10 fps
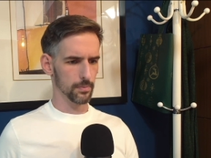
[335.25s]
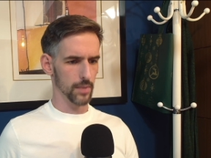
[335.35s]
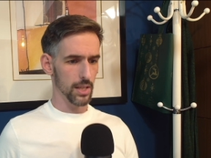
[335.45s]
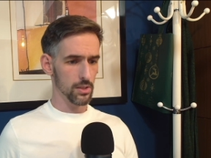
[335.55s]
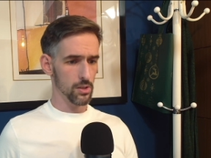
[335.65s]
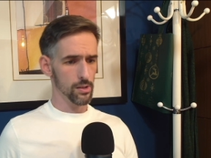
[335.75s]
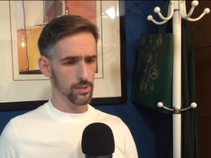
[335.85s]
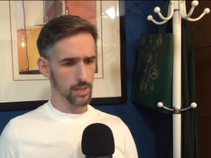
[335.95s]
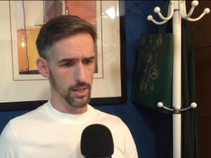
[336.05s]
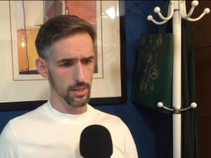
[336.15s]
Then Saul
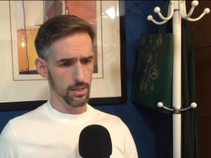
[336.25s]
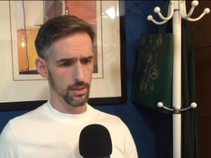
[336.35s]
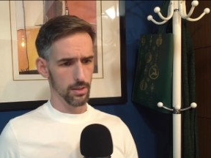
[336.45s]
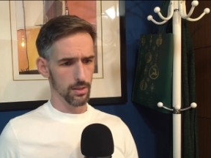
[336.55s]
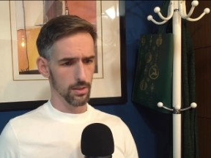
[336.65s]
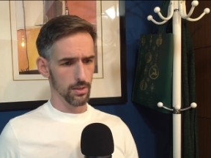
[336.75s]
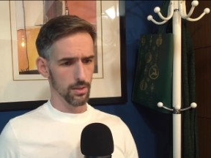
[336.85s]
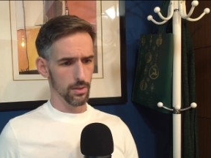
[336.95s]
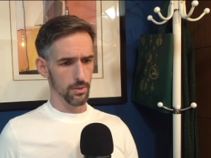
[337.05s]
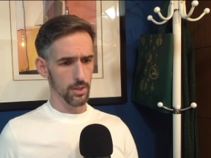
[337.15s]
said,
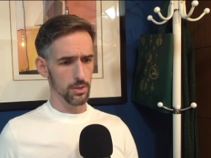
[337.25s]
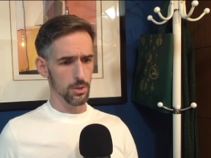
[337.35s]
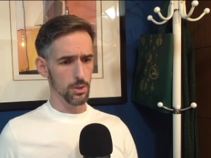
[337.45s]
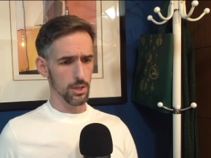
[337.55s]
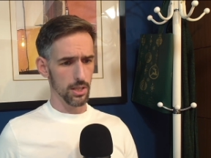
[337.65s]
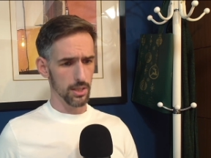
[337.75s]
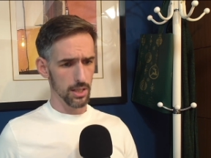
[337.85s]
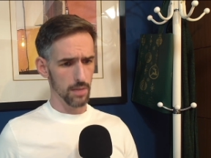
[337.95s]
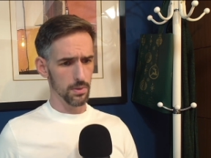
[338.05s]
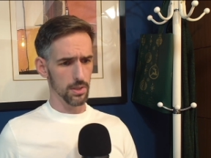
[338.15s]
"Thus you shall say to
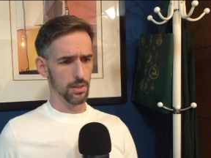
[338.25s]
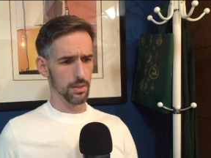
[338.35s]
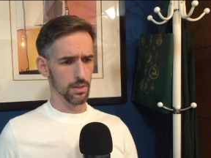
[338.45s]
David,